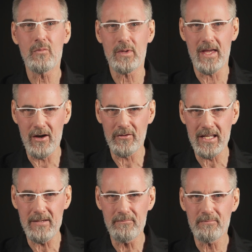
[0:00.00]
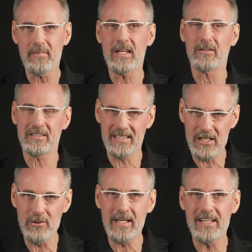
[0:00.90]
be healthy, and I'll see
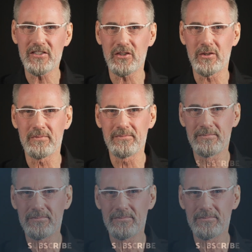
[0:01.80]
you again soon.